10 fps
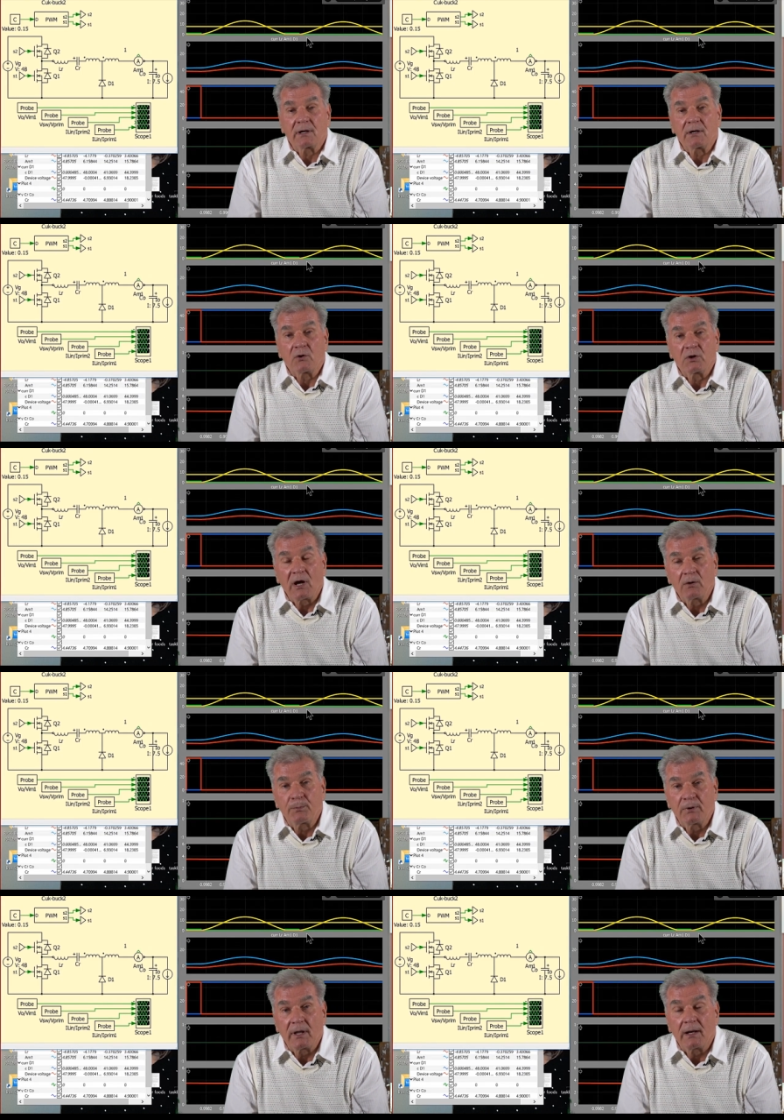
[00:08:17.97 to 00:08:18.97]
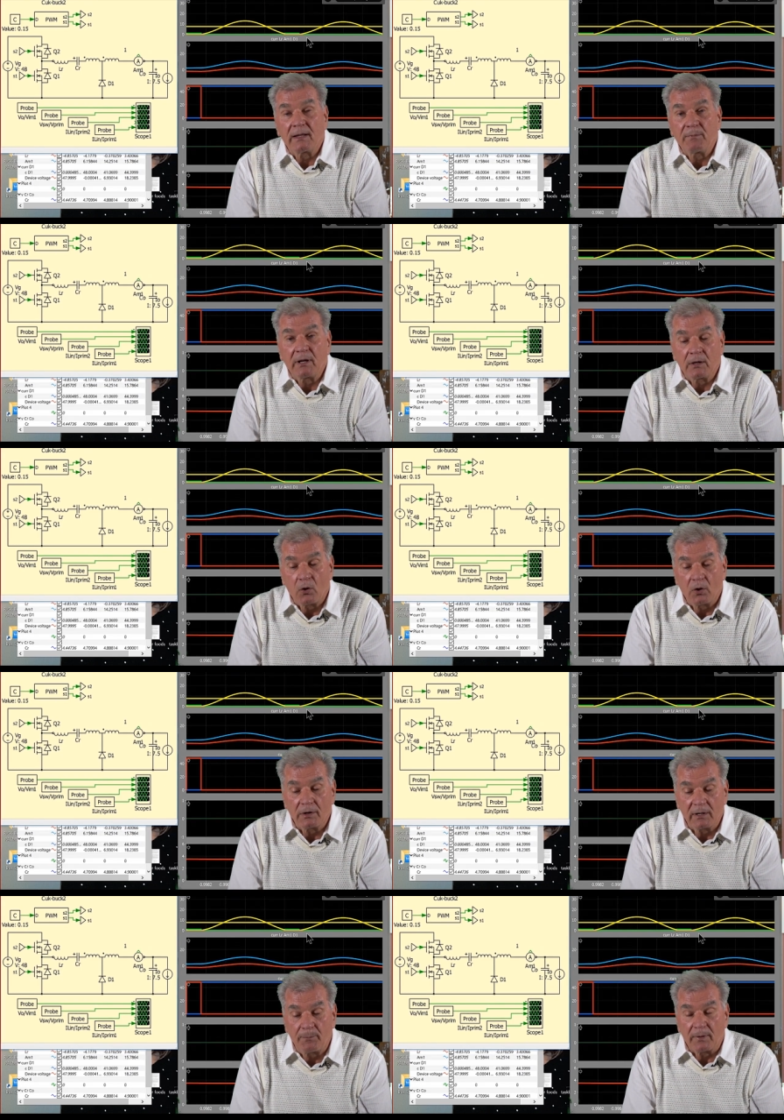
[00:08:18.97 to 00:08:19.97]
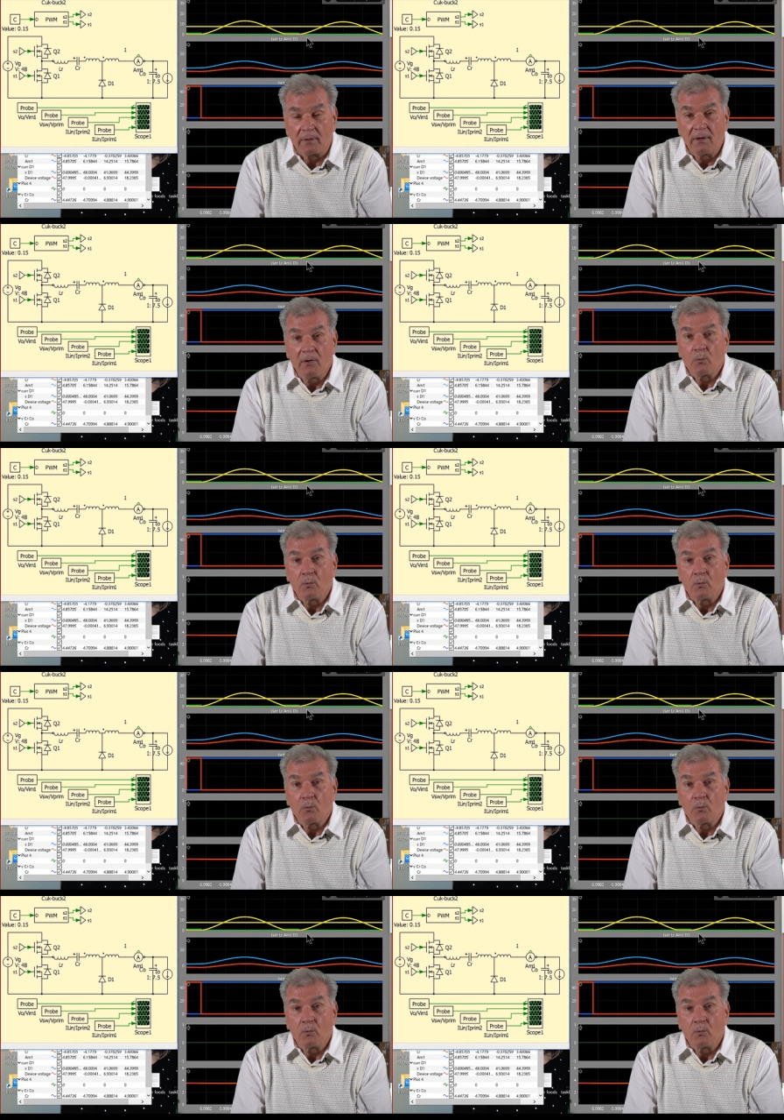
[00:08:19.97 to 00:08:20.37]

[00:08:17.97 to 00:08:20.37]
current on the output, eliminate all the ripple.